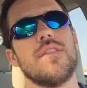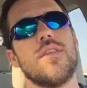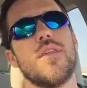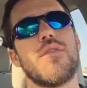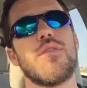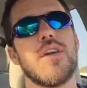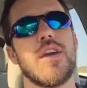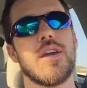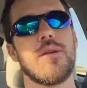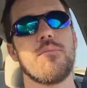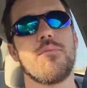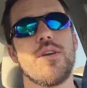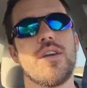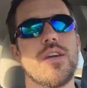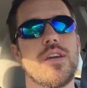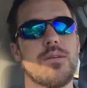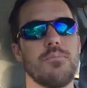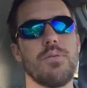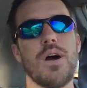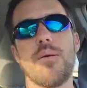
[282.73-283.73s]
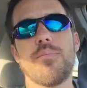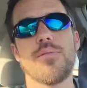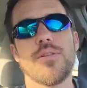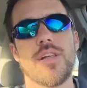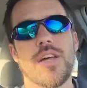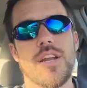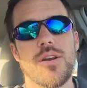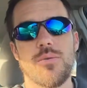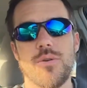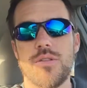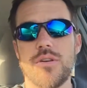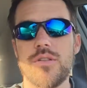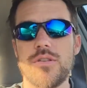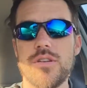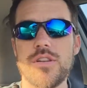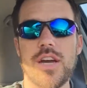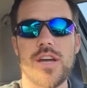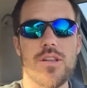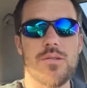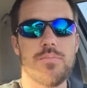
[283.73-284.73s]
thing being populated with
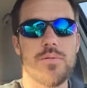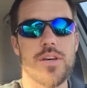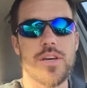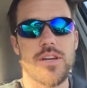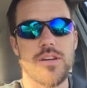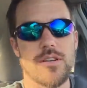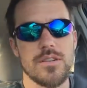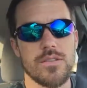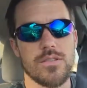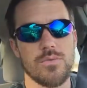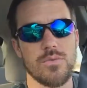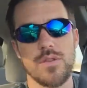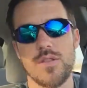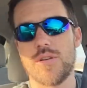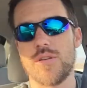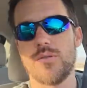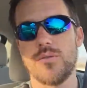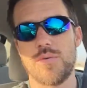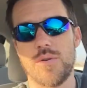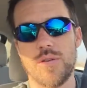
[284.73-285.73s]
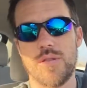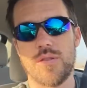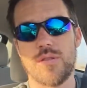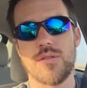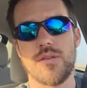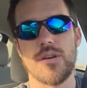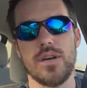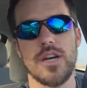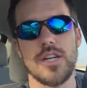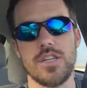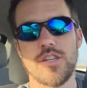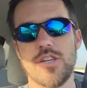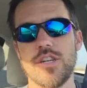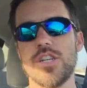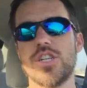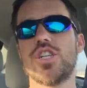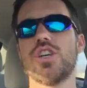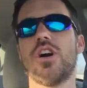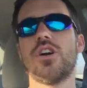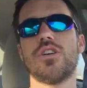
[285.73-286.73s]
other title players, with a
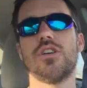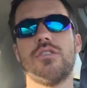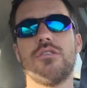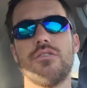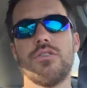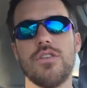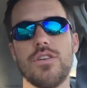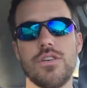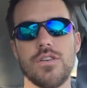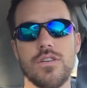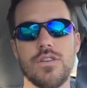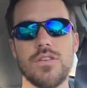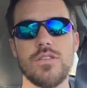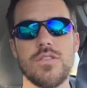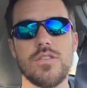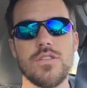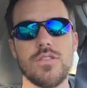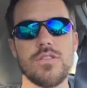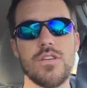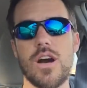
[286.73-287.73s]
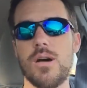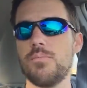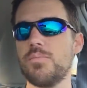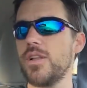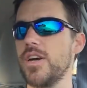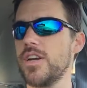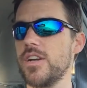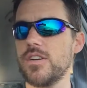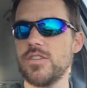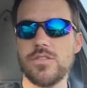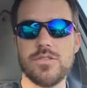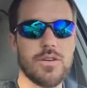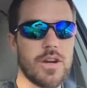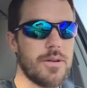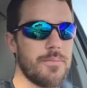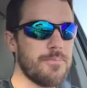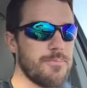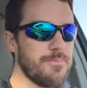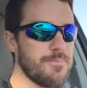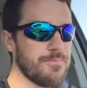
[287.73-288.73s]
good chunk of the top players,
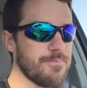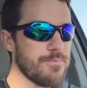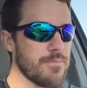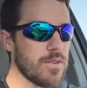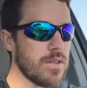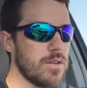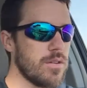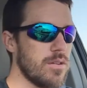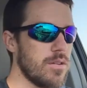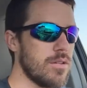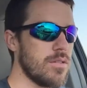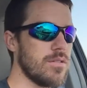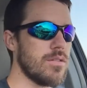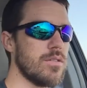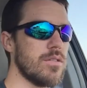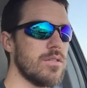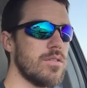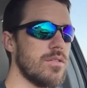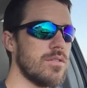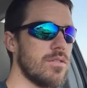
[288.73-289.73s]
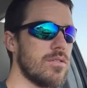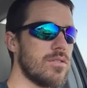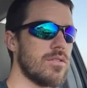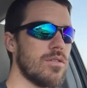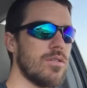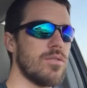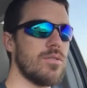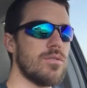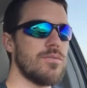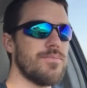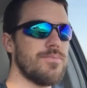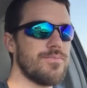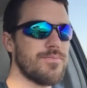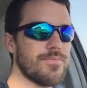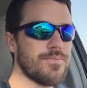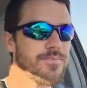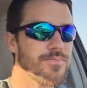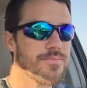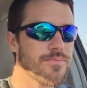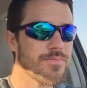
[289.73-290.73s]
right? So
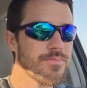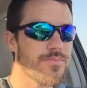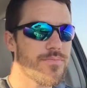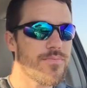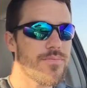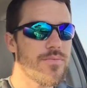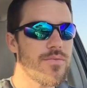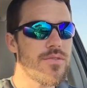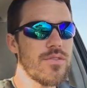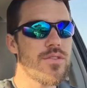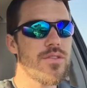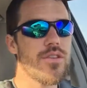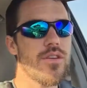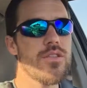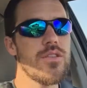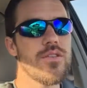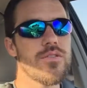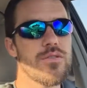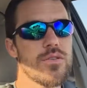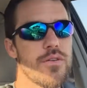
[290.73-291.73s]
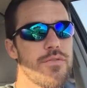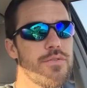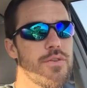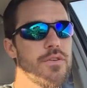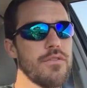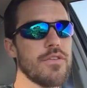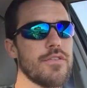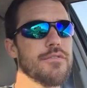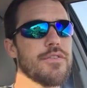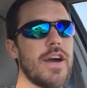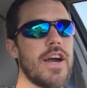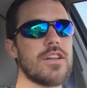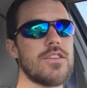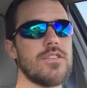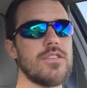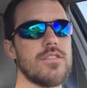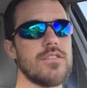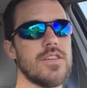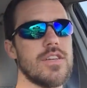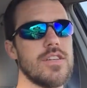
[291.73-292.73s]
those are a few of the
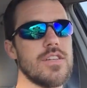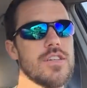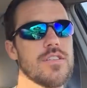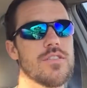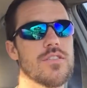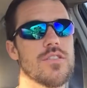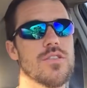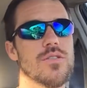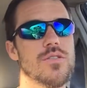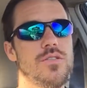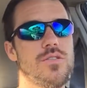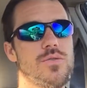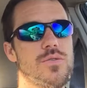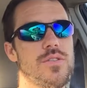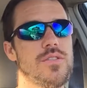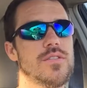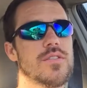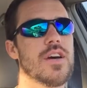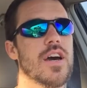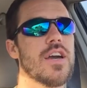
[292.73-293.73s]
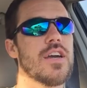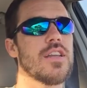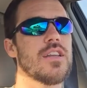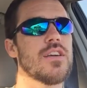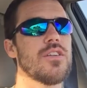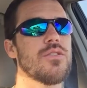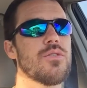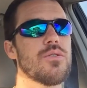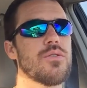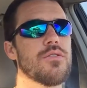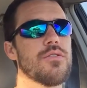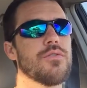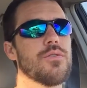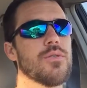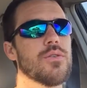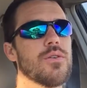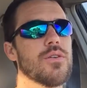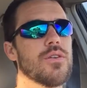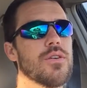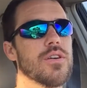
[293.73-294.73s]
factors that need to go into a site in order
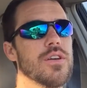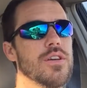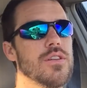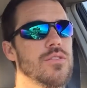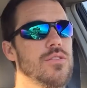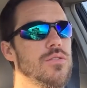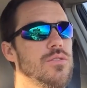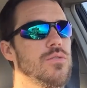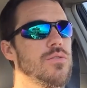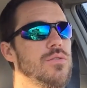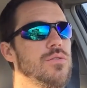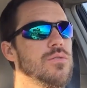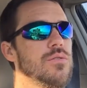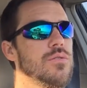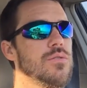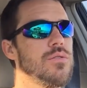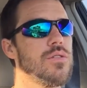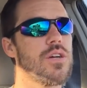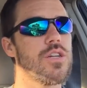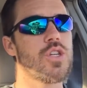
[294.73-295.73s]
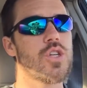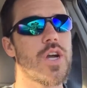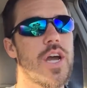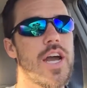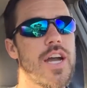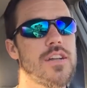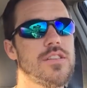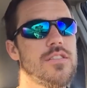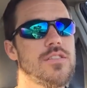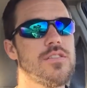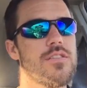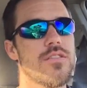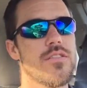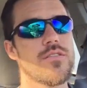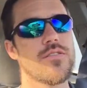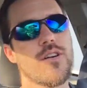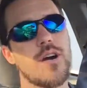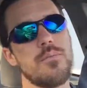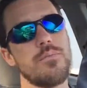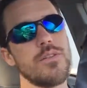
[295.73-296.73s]
for it to attract
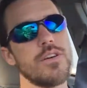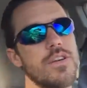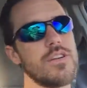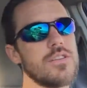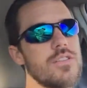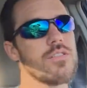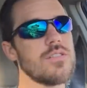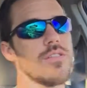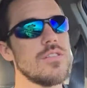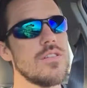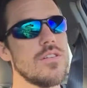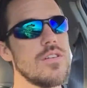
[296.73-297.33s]
top players.